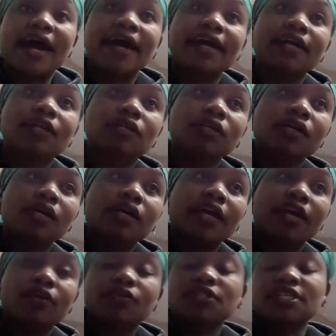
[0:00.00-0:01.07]
I
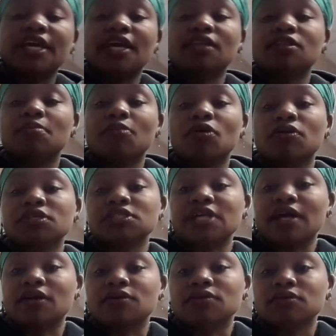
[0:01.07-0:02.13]
entertain the
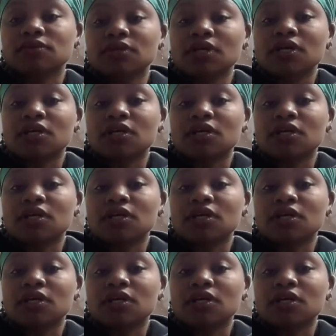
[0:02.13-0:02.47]
motorcycle